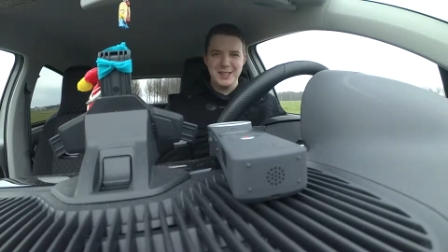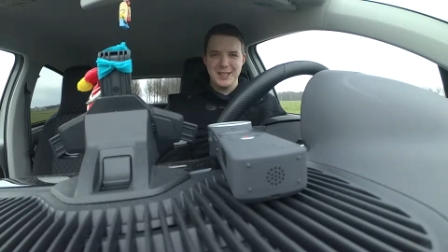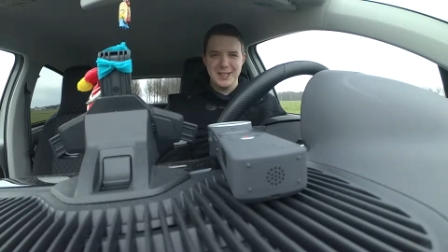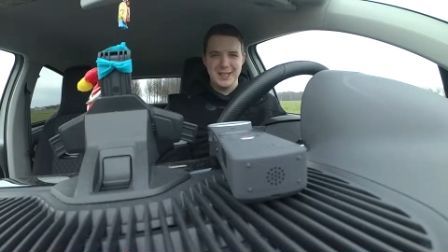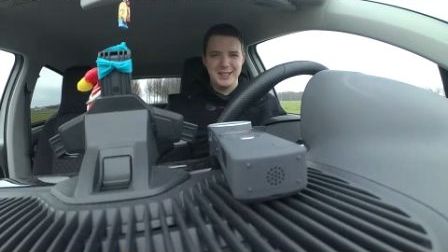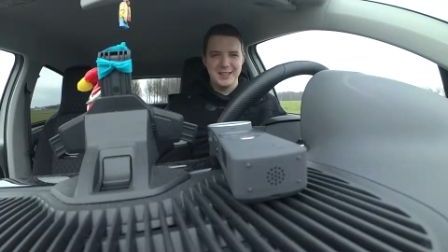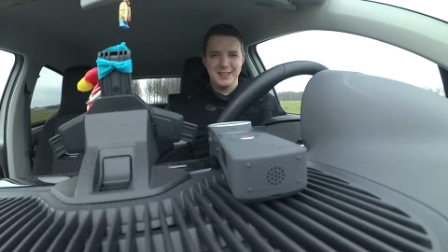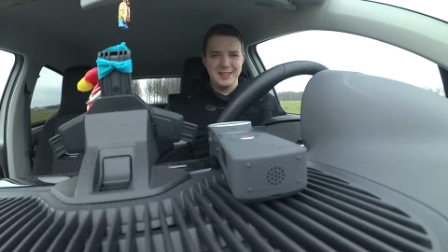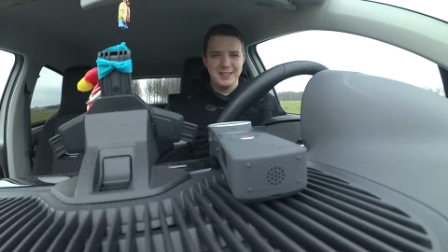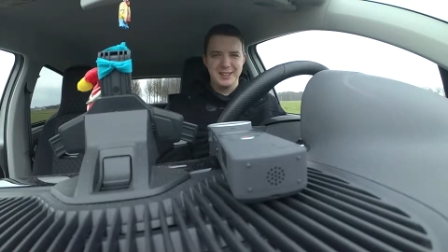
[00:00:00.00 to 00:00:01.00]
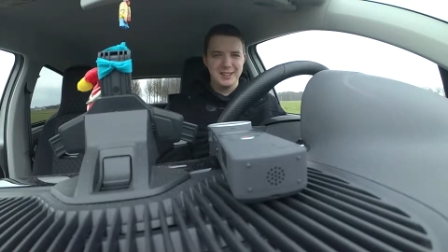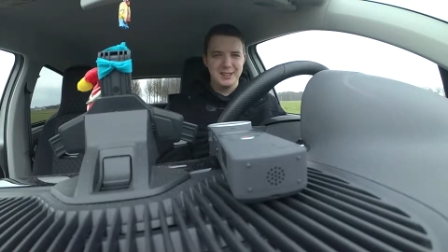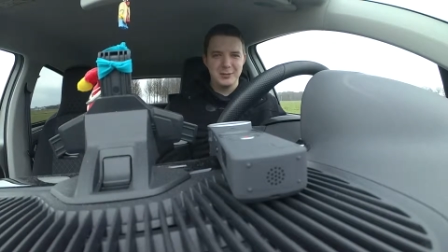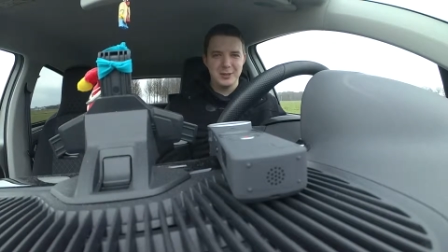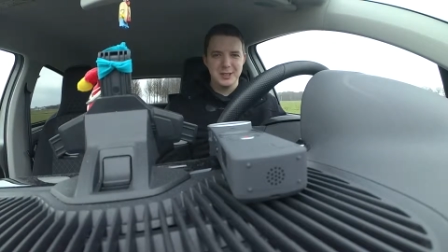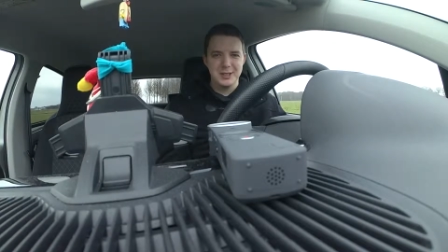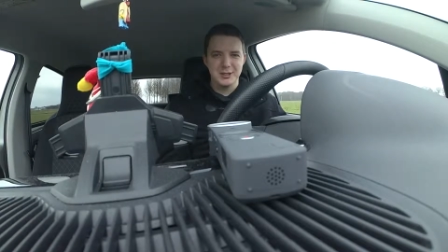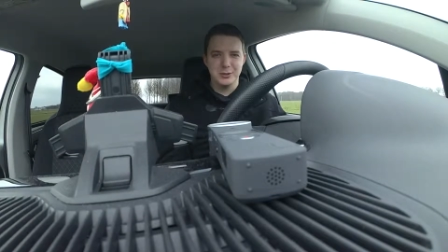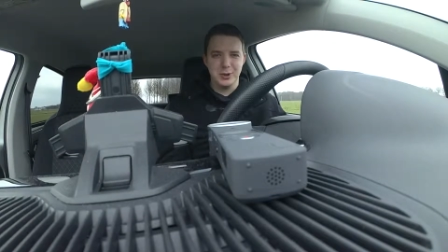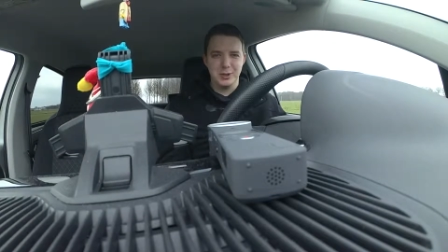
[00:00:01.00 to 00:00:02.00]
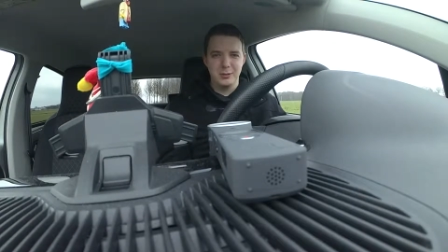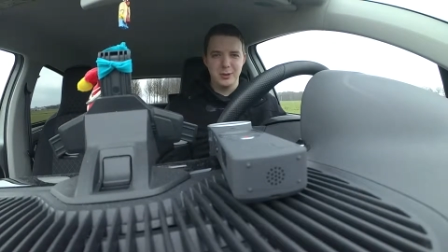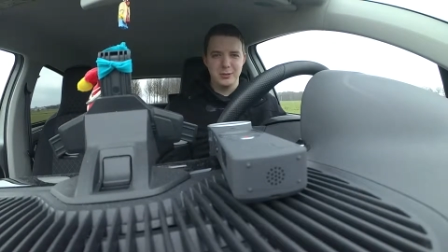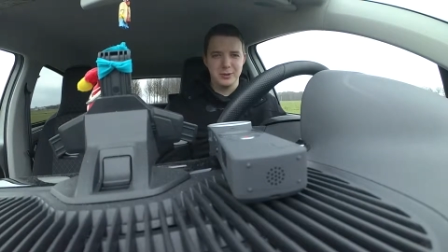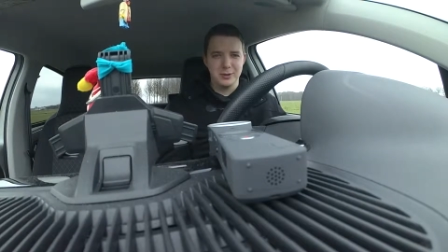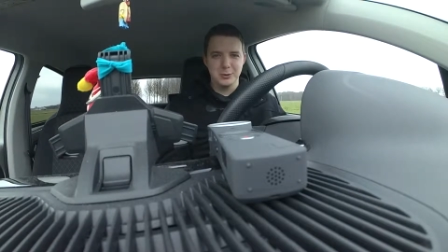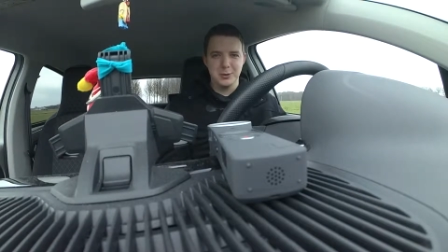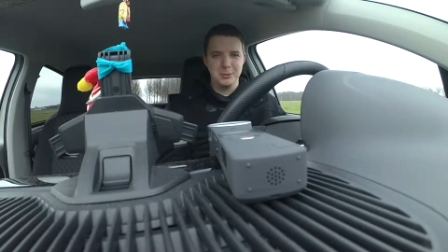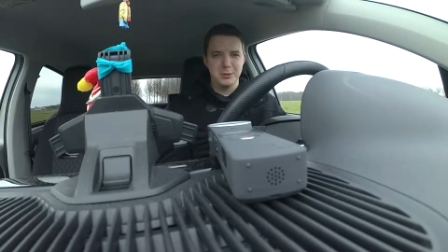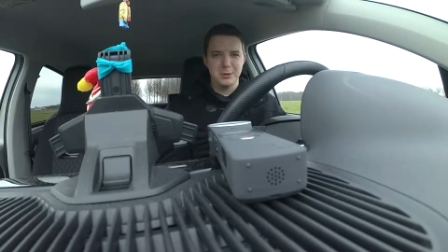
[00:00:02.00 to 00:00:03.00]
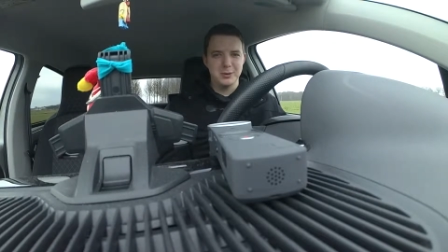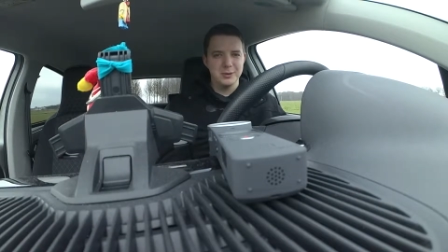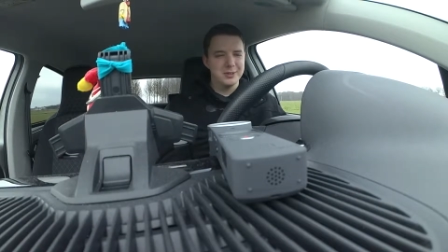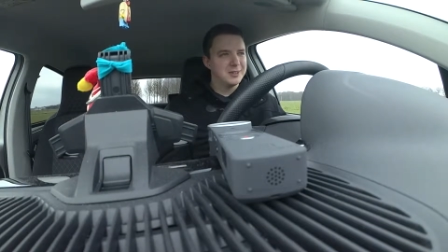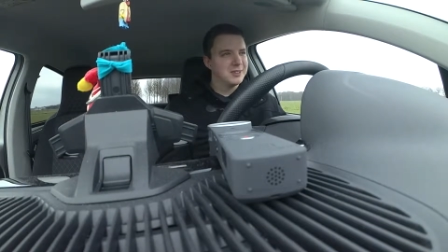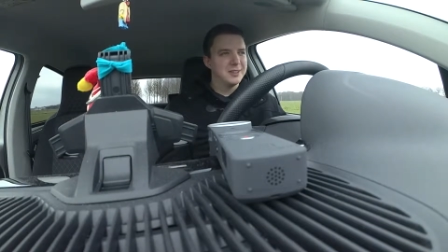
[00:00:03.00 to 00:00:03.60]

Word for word: man what is wrong with those people